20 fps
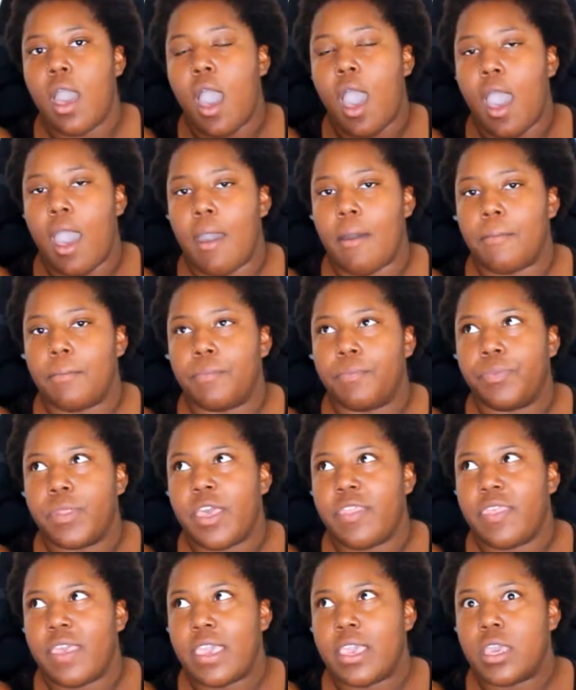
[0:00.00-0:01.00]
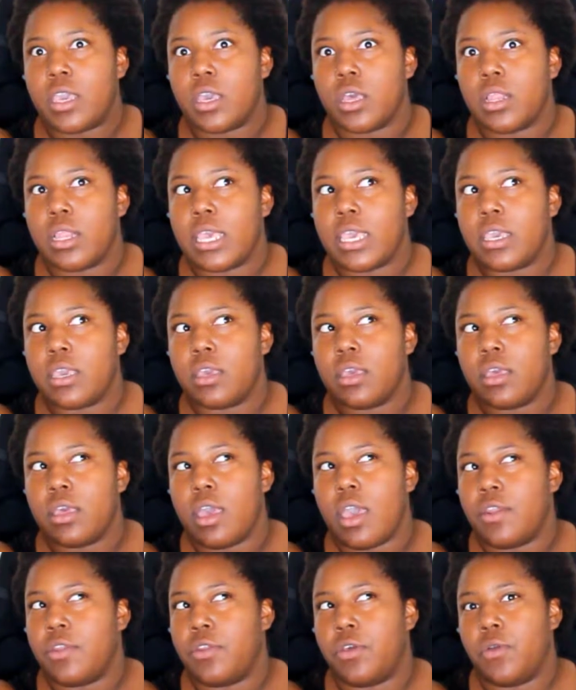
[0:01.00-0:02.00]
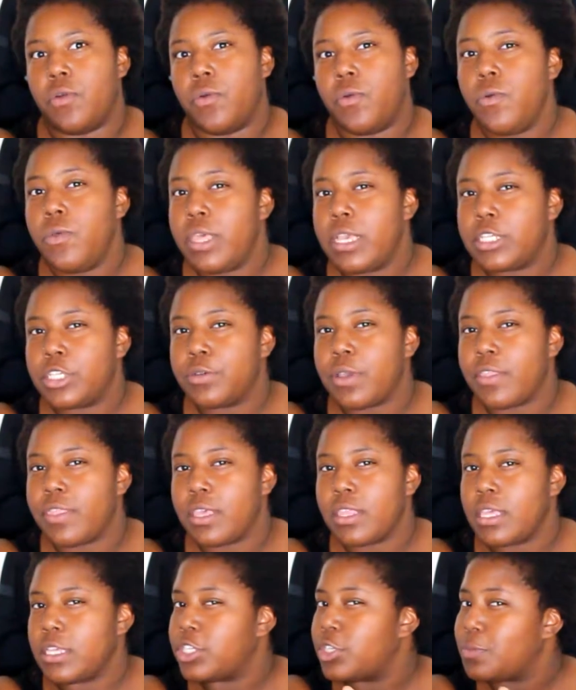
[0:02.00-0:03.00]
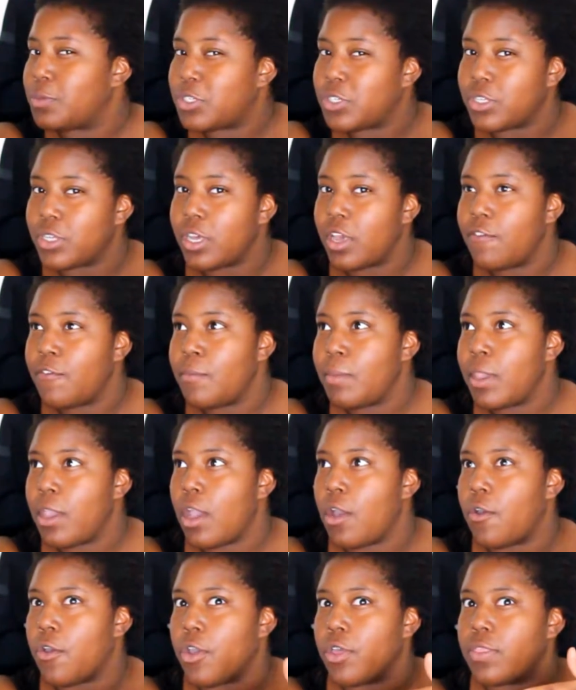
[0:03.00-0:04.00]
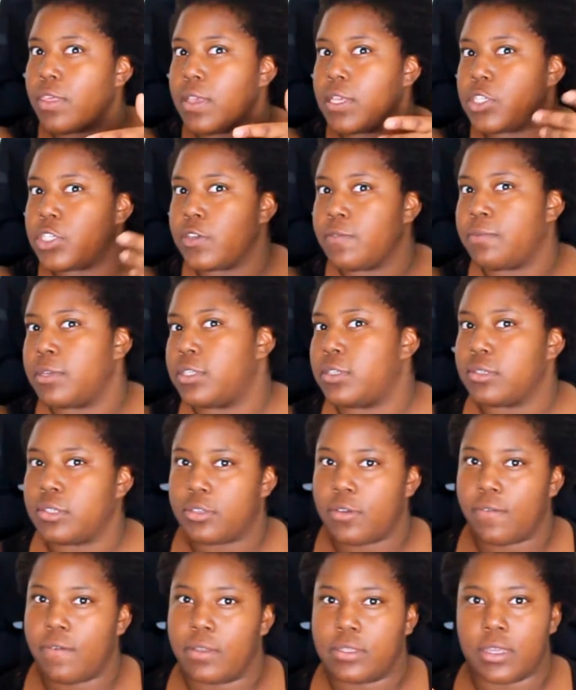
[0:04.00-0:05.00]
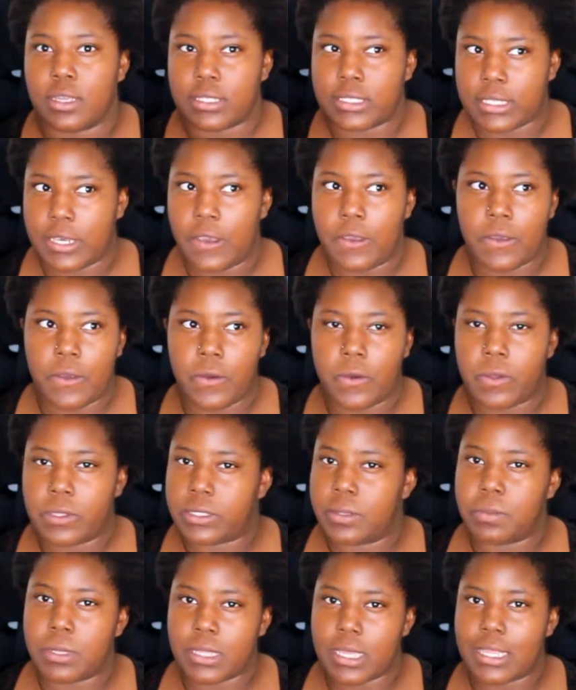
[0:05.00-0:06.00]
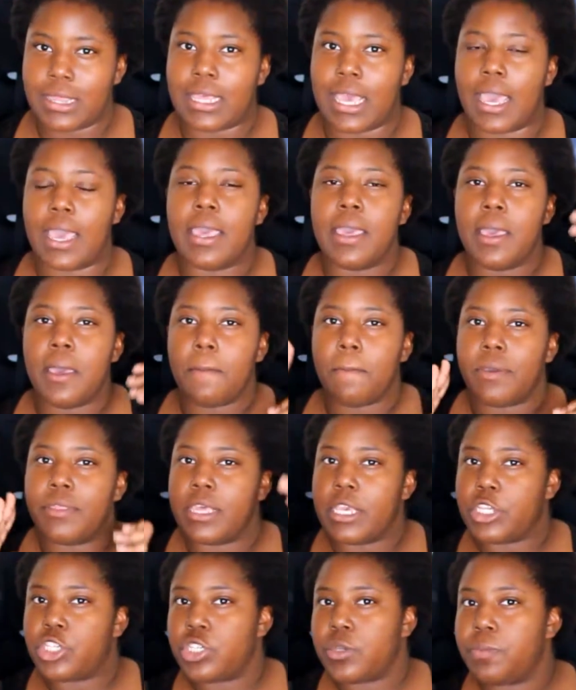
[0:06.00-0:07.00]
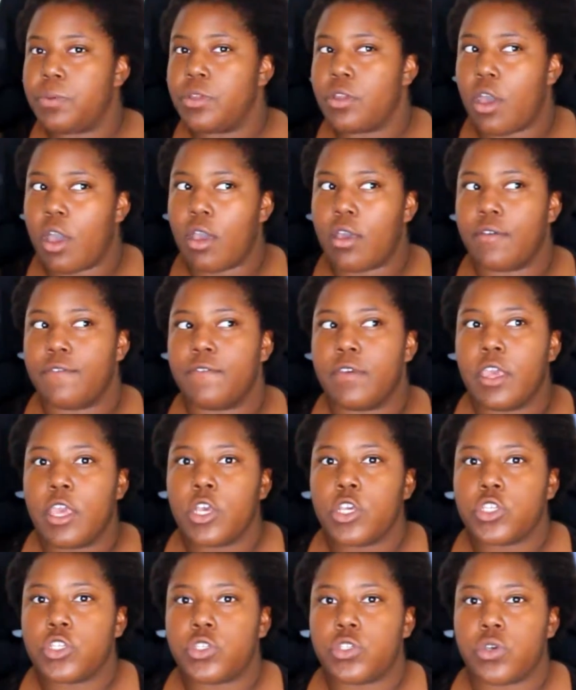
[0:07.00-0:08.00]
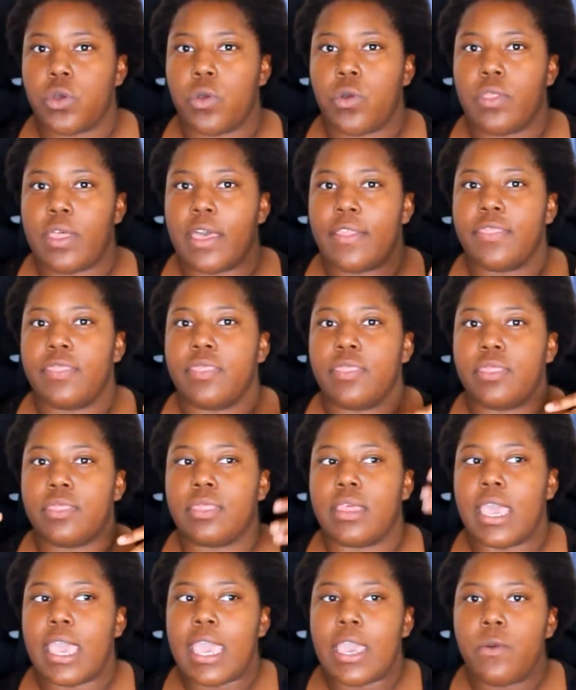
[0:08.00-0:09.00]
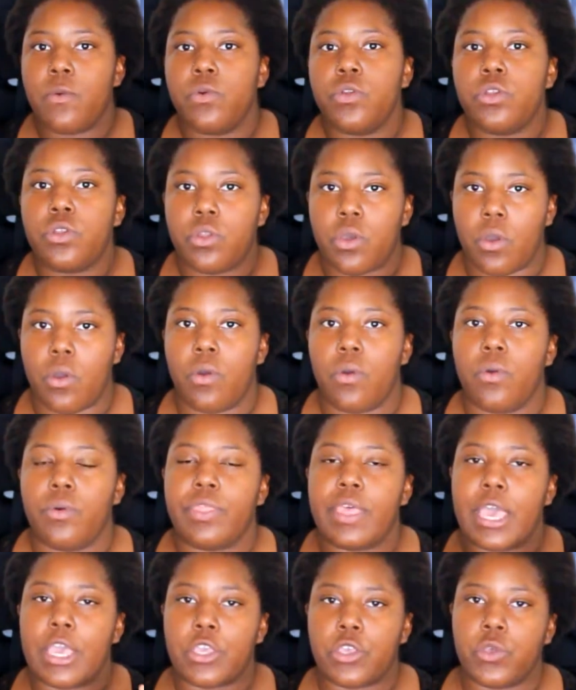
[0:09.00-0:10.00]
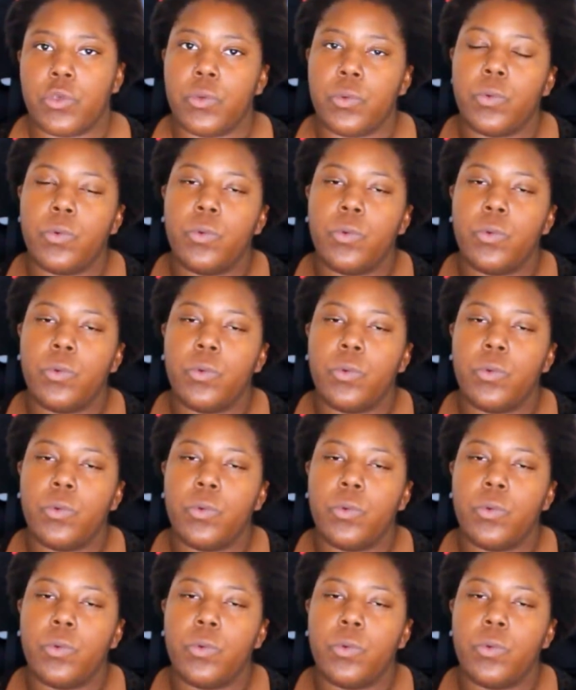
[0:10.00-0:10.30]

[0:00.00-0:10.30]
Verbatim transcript: I think, like, I don't know who they ship, I think they ship it to the government, or they ship it to Service Ontario or something like that, but they ship it off so that they would know that you